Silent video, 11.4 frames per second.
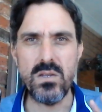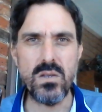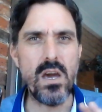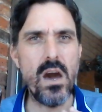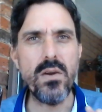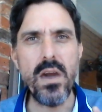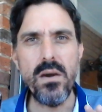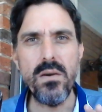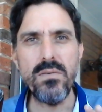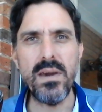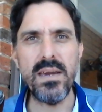
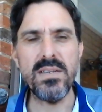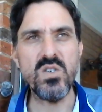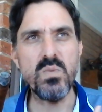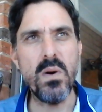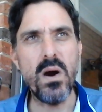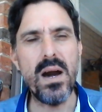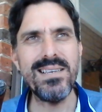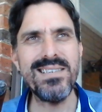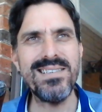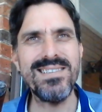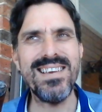cocoa and
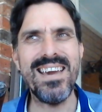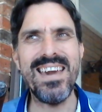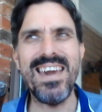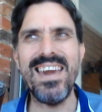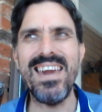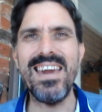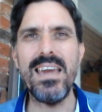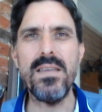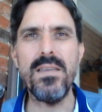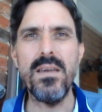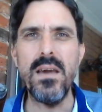spice
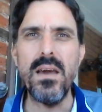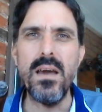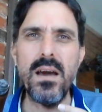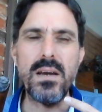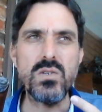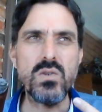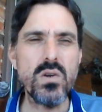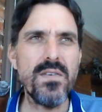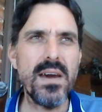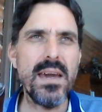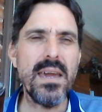and sort
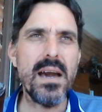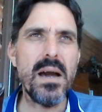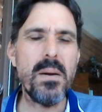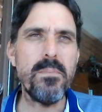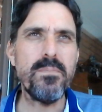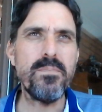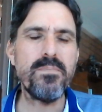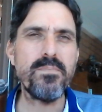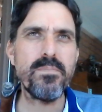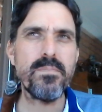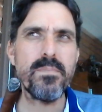of a
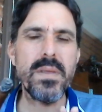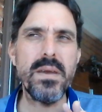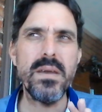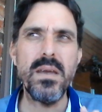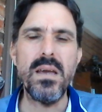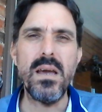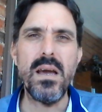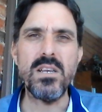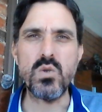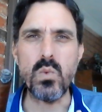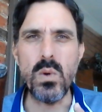
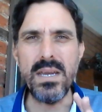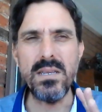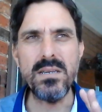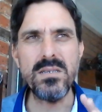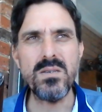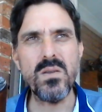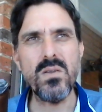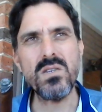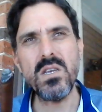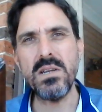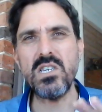sweetness,
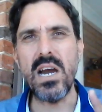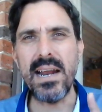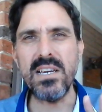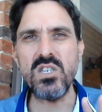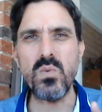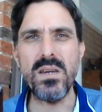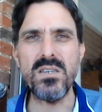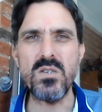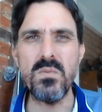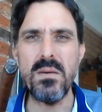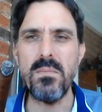not so much a honey
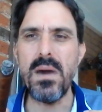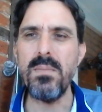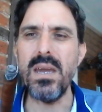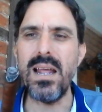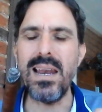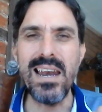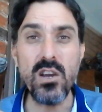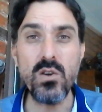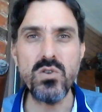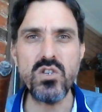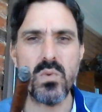sweetness, maybe a
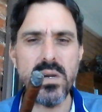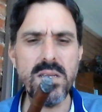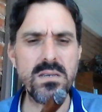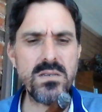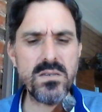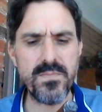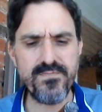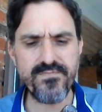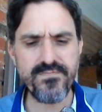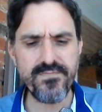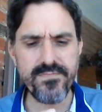licorice sweetness.
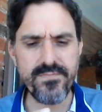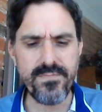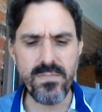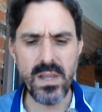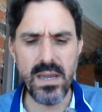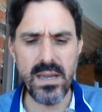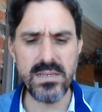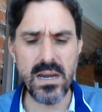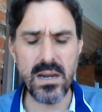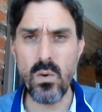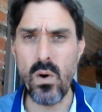
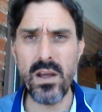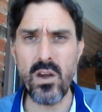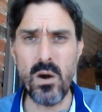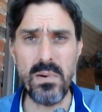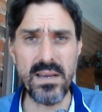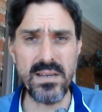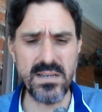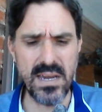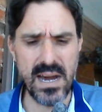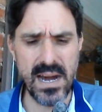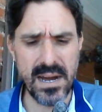It's quite a complex
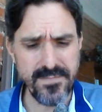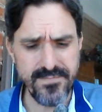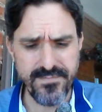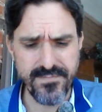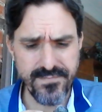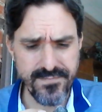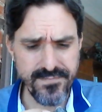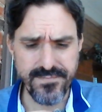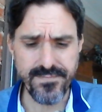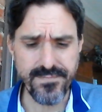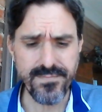cigar
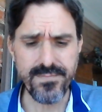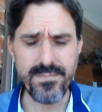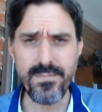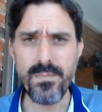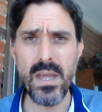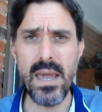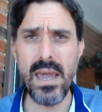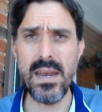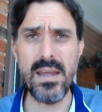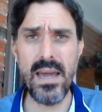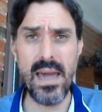
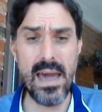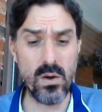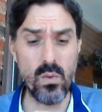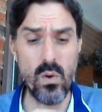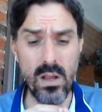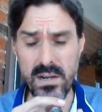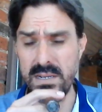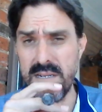and a quality